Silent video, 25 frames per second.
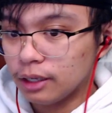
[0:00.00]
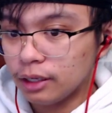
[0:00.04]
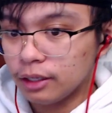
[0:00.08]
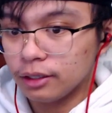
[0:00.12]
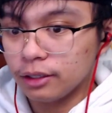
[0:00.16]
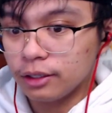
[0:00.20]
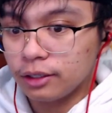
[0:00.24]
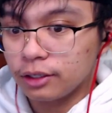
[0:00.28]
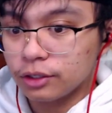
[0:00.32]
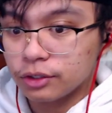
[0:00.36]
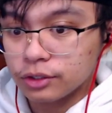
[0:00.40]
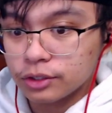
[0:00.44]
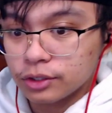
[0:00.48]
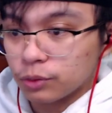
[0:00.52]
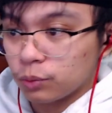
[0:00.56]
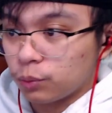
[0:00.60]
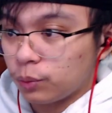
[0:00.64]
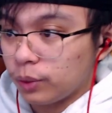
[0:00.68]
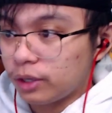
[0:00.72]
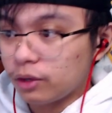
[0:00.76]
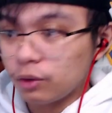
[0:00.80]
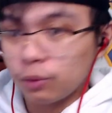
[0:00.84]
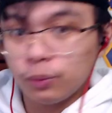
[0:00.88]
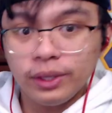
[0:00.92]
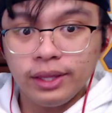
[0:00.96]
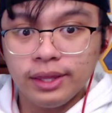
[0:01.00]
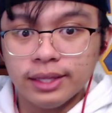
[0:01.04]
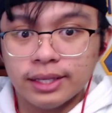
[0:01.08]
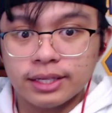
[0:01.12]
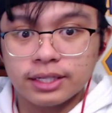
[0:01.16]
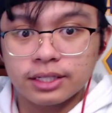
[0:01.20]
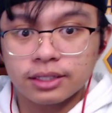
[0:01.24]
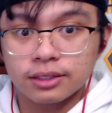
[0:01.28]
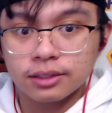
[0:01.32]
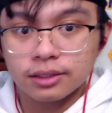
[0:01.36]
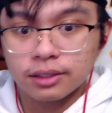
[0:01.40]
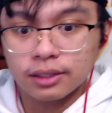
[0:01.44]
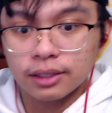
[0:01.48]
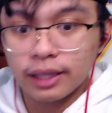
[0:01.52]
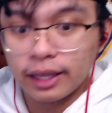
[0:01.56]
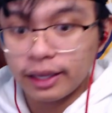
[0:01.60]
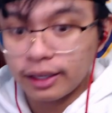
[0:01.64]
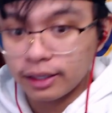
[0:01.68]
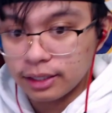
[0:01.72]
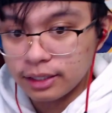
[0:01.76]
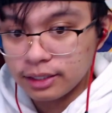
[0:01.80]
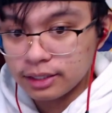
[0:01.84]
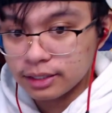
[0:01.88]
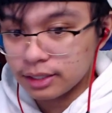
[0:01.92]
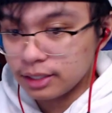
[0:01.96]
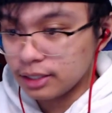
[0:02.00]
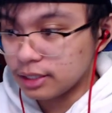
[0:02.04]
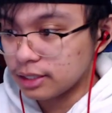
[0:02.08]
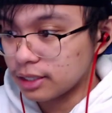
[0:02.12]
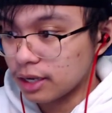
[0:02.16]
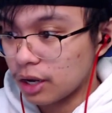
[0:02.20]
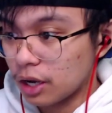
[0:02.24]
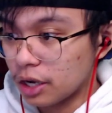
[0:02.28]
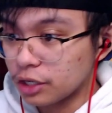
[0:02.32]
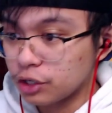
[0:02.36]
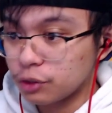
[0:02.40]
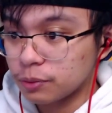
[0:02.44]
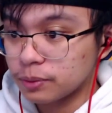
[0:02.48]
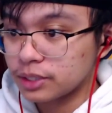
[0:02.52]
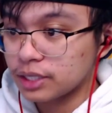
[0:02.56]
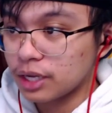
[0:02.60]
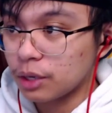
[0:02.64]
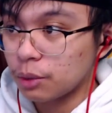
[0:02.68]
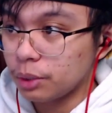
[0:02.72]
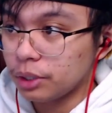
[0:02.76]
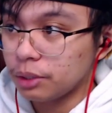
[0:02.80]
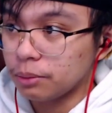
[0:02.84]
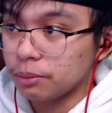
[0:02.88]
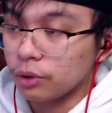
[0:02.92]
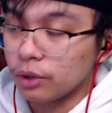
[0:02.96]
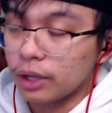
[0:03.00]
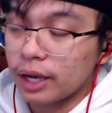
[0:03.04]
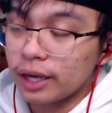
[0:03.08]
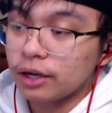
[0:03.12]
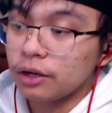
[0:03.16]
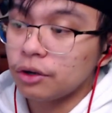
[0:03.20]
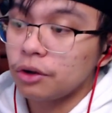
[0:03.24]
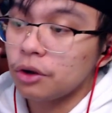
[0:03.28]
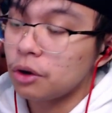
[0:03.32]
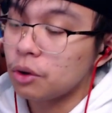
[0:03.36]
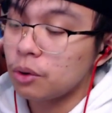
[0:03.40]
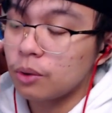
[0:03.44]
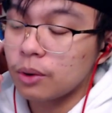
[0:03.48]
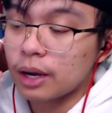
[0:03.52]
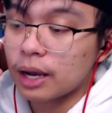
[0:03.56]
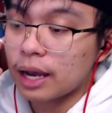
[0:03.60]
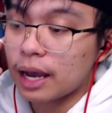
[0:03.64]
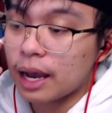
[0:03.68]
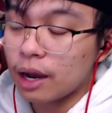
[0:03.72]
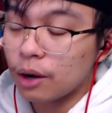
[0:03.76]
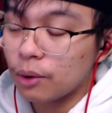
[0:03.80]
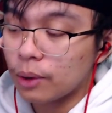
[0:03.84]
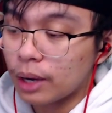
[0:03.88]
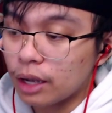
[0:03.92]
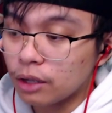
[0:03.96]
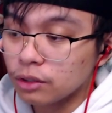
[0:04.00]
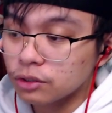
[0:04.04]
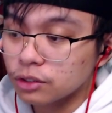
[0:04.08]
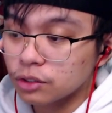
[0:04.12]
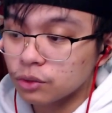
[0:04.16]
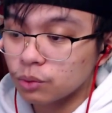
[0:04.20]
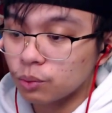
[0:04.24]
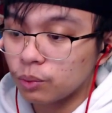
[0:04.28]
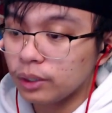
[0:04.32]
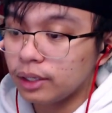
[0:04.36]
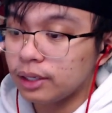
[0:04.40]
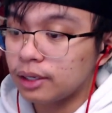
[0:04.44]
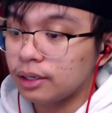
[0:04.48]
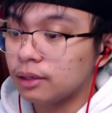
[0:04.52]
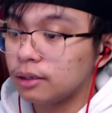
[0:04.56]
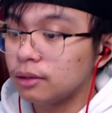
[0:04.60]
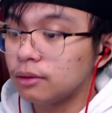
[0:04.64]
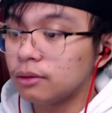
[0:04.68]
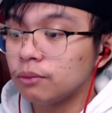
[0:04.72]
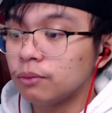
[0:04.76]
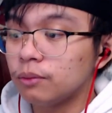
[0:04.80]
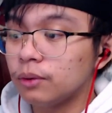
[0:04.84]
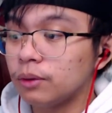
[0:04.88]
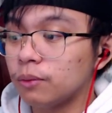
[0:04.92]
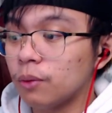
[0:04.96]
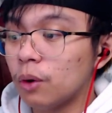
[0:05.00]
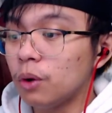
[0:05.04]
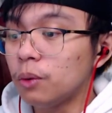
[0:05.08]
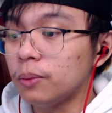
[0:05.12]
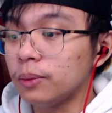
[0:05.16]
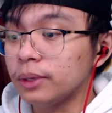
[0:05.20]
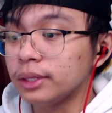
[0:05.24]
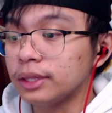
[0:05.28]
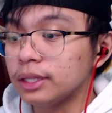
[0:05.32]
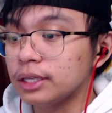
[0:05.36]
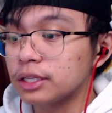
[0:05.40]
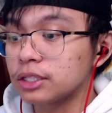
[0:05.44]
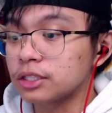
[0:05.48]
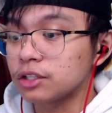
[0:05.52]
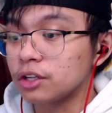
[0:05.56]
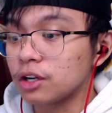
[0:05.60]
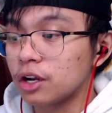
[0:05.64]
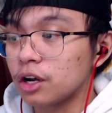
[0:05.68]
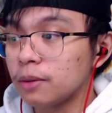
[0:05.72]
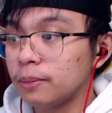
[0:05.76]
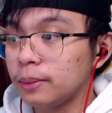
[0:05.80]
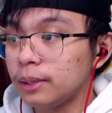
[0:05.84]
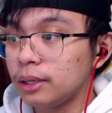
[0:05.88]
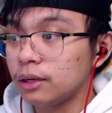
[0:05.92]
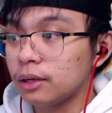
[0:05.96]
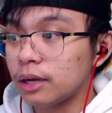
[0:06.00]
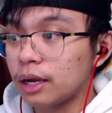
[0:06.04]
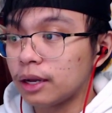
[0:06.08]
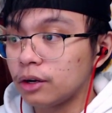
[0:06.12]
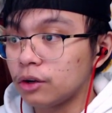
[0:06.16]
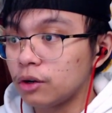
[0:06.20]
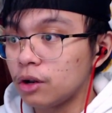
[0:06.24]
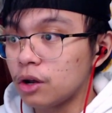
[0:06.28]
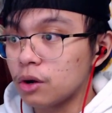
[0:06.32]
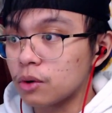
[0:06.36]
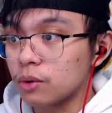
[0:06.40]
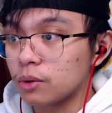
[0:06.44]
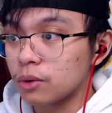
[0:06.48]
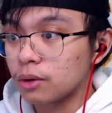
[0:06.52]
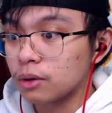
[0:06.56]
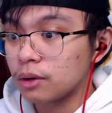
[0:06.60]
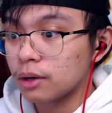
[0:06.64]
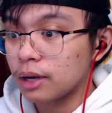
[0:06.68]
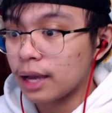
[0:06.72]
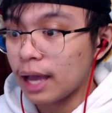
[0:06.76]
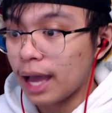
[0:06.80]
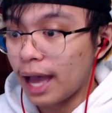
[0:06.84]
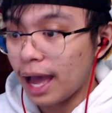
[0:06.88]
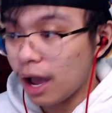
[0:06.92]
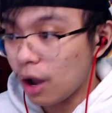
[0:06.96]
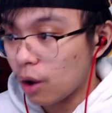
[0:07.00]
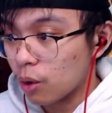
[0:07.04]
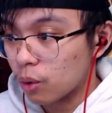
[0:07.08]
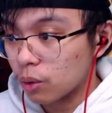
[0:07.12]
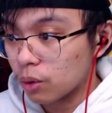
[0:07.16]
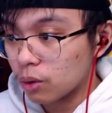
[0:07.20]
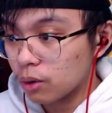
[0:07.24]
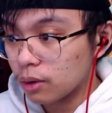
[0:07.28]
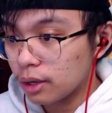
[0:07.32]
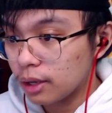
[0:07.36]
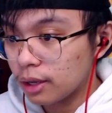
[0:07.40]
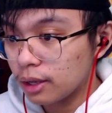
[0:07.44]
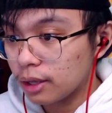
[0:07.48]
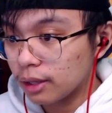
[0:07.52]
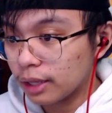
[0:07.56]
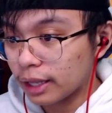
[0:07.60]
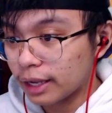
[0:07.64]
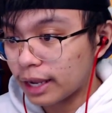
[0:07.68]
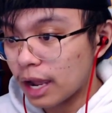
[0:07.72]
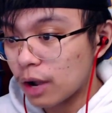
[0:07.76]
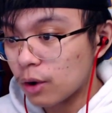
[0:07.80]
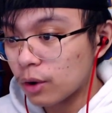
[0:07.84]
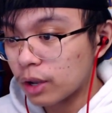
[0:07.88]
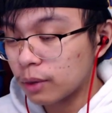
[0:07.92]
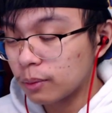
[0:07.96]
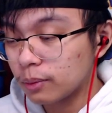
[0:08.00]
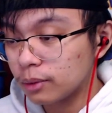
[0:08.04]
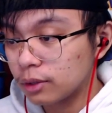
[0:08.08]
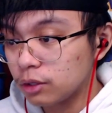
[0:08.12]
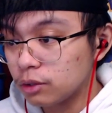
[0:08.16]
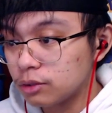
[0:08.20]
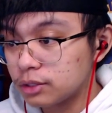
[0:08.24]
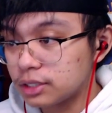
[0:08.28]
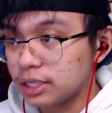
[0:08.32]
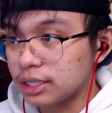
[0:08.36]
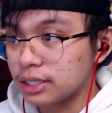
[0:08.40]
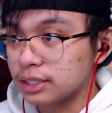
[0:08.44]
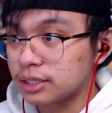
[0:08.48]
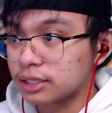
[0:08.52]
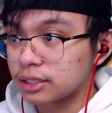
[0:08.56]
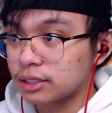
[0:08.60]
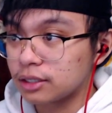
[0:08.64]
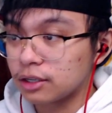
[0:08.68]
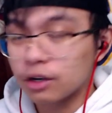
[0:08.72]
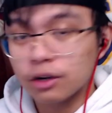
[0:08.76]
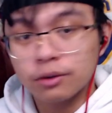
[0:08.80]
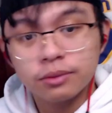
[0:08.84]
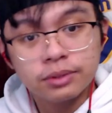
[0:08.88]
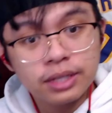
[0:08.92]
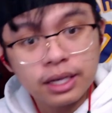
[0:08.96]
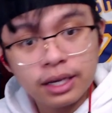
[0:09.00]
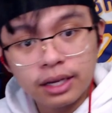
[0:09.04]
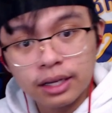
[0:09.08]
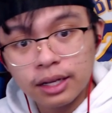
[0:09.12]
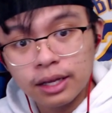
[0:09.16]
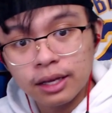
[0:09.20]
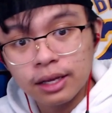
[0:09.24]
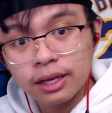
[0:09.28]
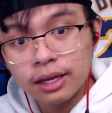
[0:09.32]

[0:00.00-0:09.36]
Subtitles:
We could win this. Like, this is 100% winnable. I don't know how else we won't win this, you know what I mean? I don't know. How? Like, how can we lose this? You know what I'm saying?